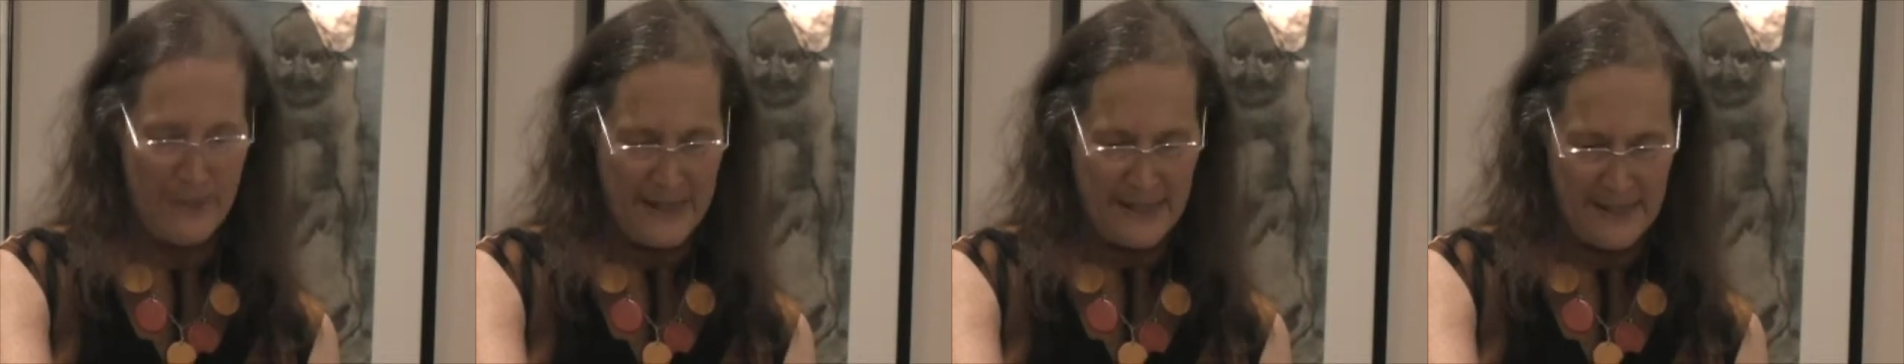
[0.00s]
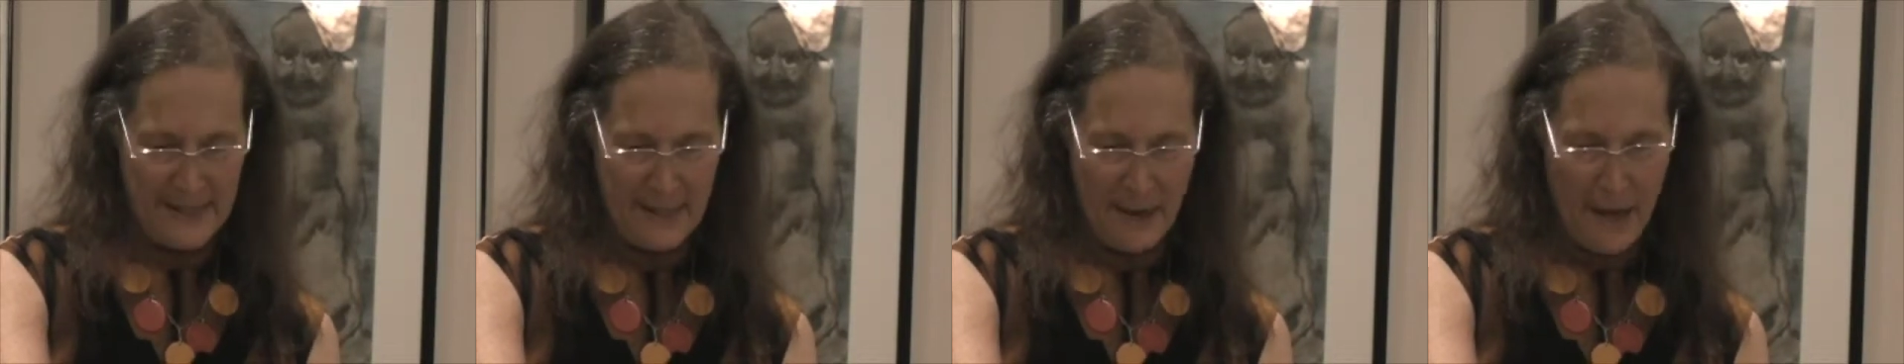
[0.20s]

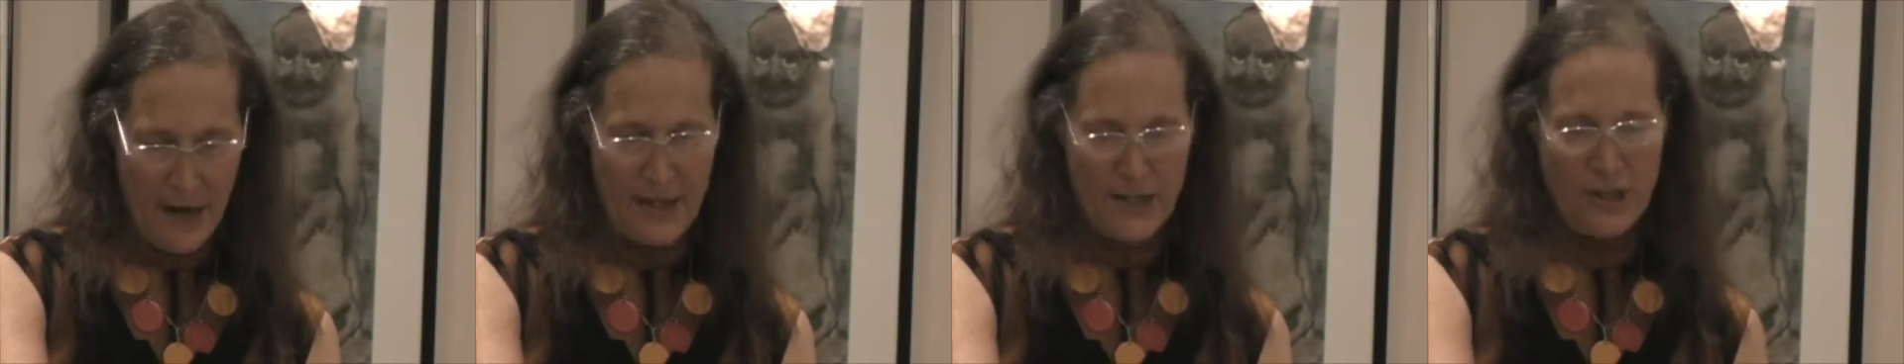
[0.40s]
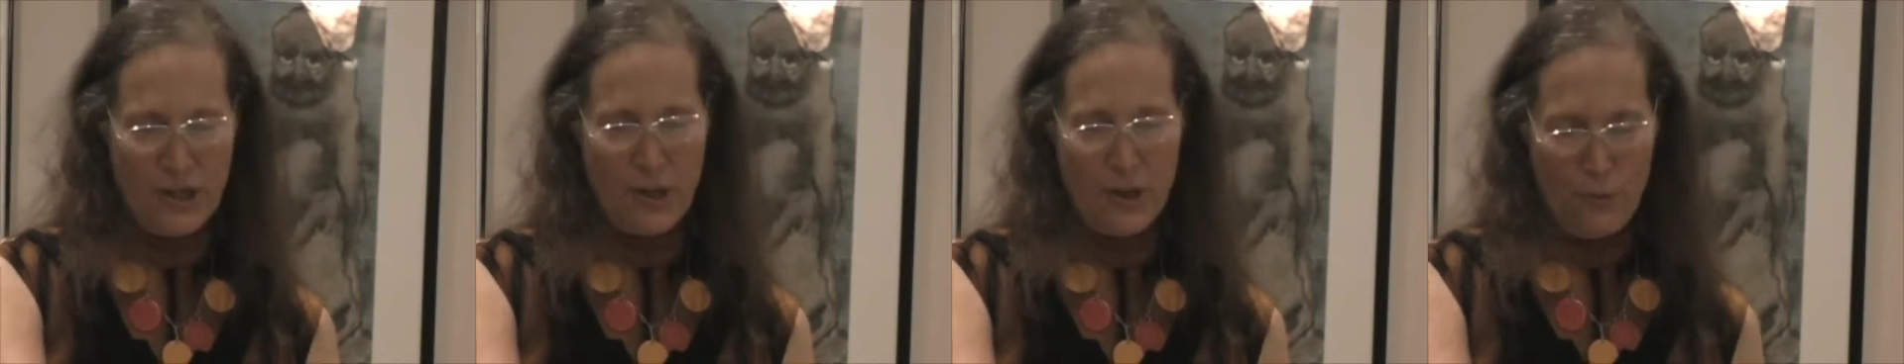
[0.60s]
is
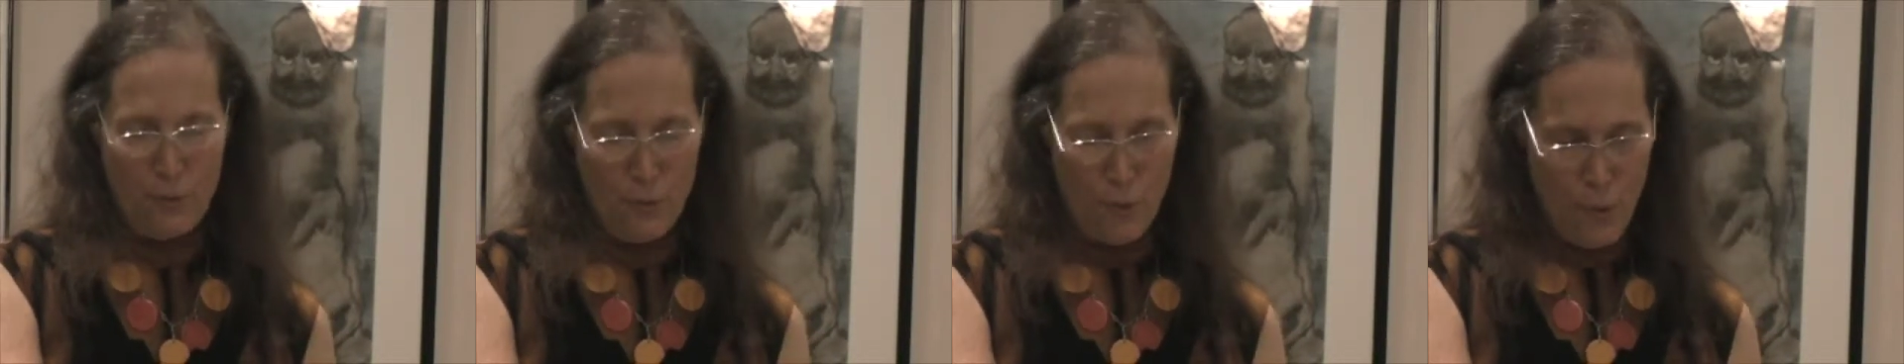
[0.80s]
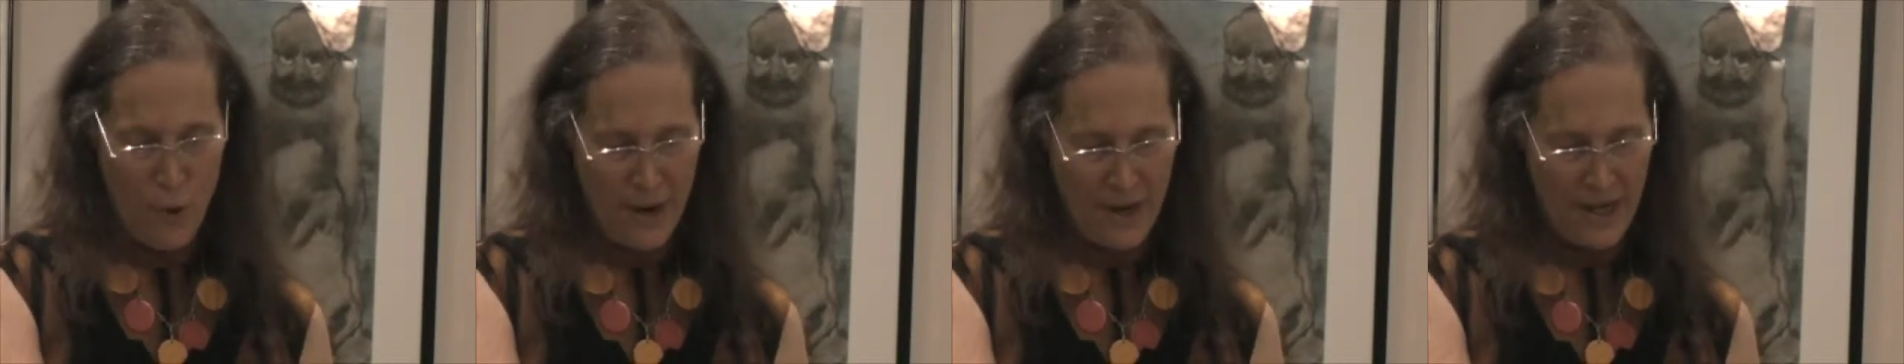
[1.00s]
not
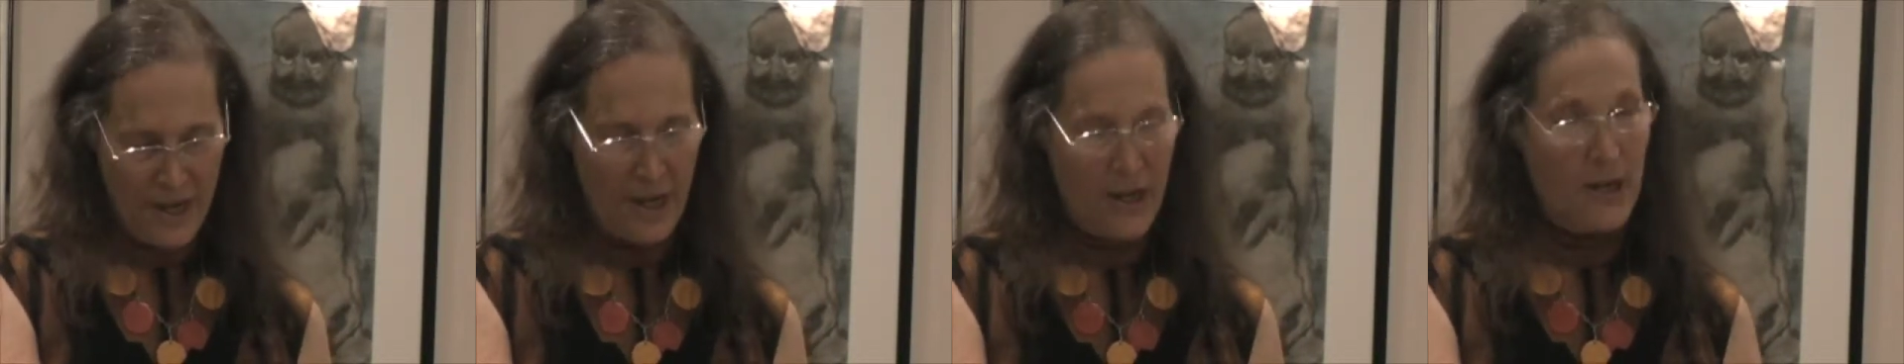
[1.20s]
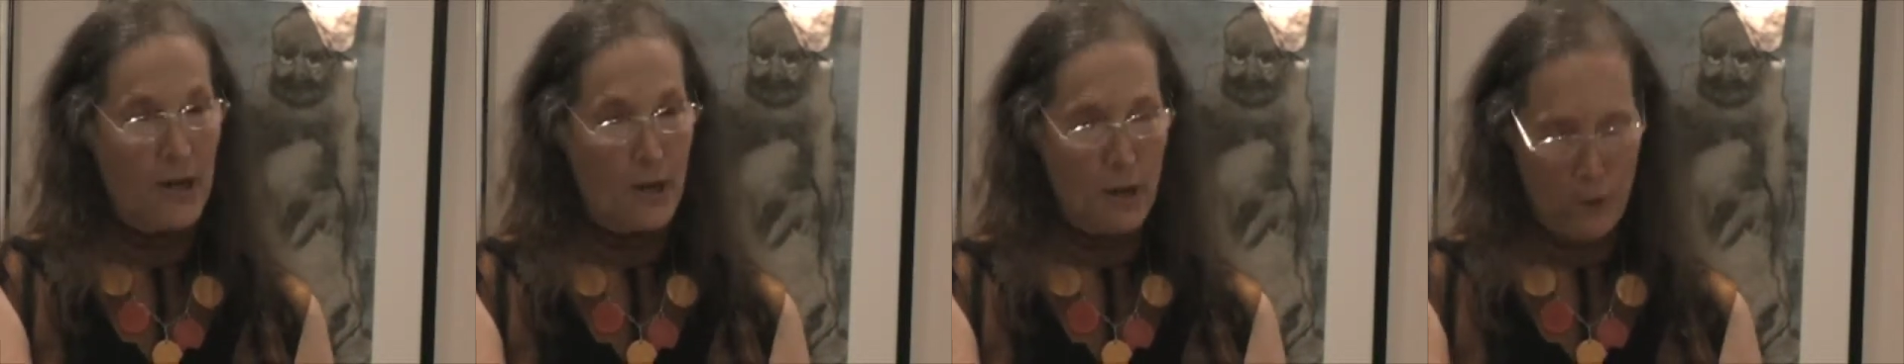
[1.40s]
walk
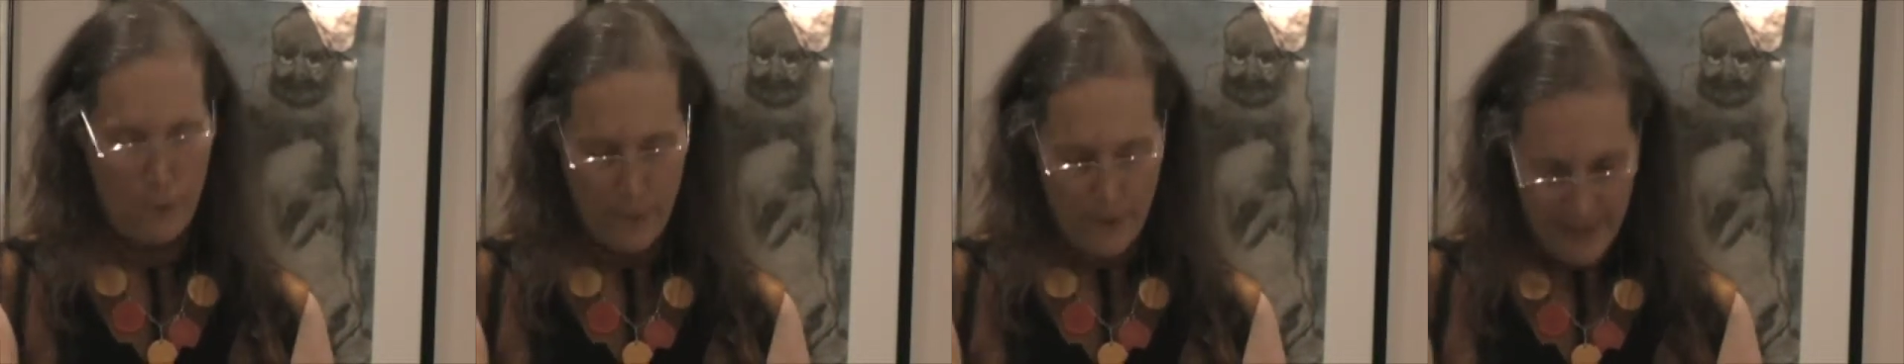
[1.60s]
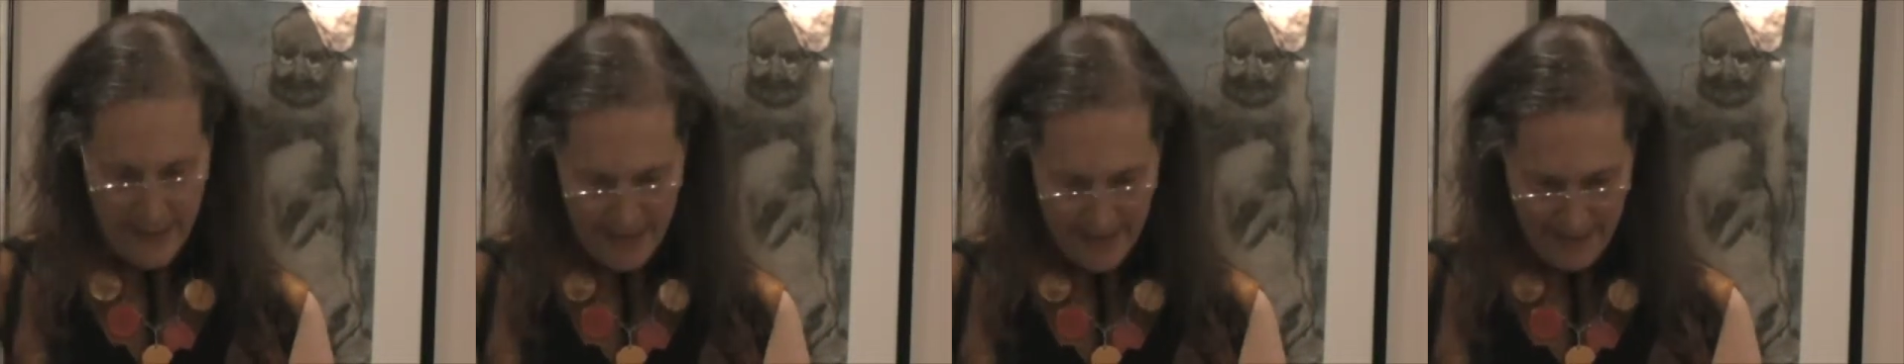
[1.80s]

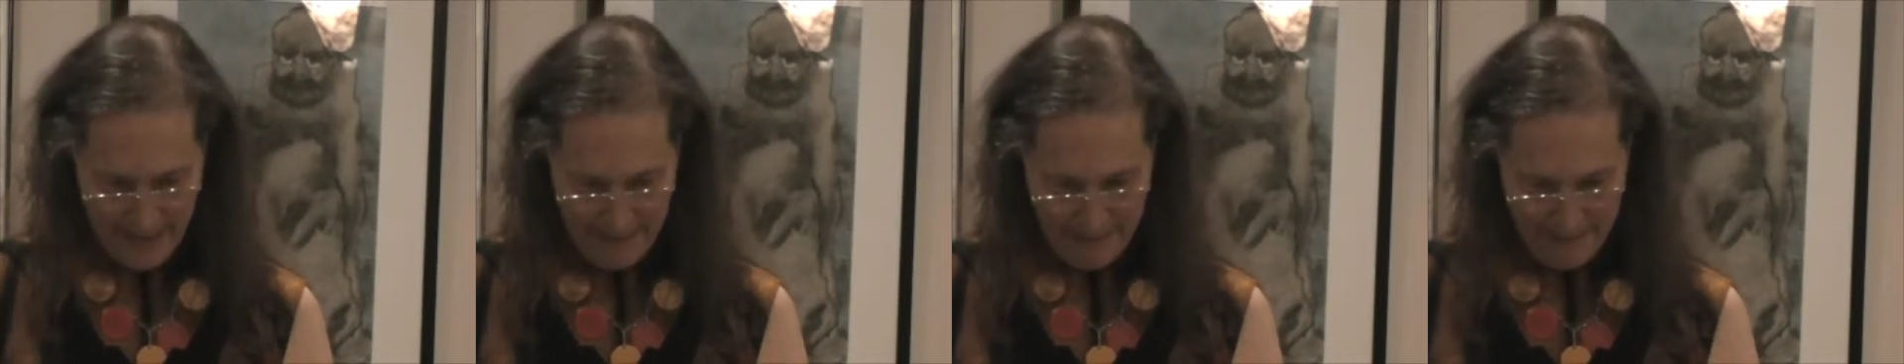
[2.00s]
away.